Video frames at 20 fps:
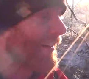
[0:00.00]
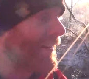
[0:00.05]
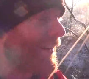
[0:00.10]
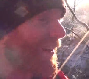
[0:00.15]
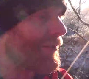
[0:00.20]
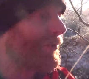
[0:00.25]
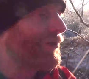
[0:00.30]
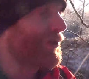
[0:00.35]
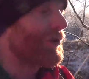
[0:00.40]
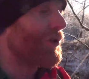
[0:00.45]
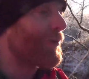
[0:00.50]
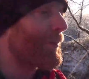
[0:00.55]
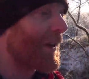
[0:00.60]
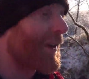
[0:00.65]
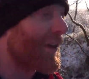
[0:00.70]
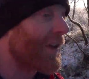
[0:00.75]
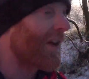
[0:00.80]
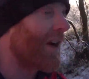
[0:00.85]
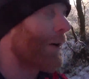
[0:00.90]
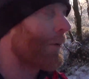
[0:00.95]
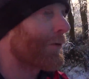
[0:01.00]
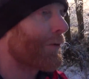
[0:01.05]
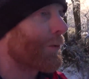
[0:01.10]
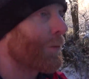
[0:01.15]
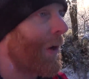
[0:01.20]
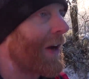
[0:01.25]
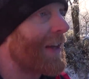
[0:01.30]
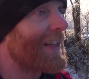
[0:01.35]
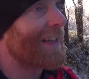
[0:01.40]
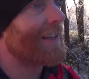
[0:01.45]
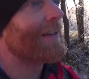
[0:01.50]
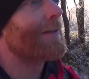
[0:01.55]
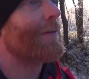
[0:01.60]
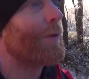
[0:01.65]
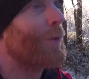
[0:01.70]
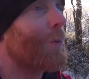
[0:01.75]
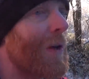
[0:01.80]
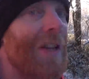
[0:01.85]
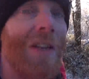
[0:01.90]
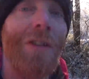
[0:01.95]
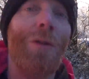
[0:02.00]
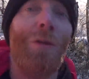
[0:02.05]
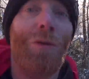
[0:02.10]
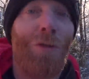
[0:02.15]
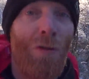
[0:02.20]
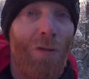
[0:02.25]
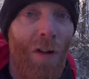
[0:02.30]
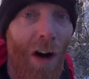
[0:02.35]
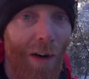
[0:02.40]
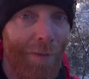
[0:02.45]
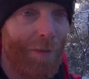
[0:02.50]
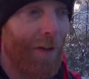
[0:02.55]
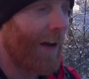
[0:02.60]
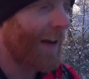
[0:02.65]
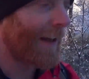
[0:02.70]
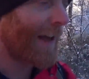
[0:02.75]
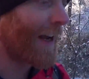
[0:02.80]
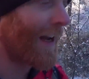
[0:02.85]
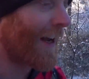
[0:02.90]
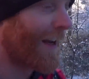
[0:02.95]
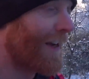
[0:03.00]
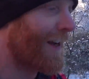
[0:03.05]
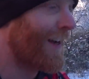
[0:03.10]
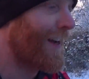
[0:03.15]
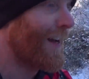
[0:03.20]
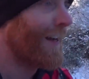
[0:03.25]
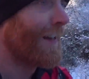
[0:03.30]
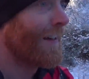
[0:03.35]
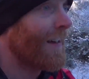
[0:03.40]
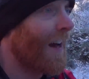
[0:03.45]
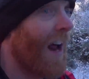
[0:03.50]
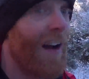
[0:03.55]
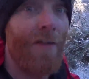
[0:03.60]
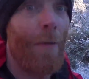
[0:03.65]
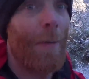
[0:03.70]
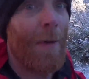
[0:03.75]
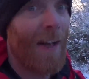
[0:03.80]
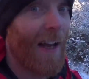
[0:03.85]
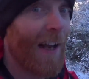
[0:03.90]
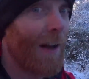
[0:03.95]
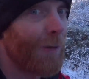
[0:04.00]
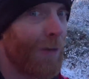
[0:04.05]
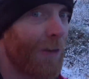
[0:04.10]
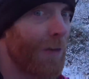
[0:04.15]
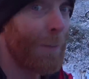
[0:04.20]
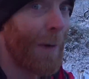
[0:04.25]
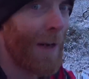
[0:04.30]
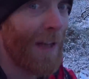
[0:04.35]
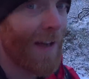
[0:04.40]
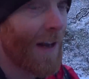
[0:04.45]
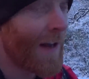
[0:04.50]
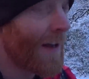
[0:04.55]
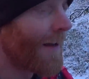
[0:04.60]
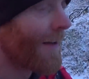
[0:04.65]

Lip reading: they're assuming that I was waiting for winter to arrive like everybody else has been.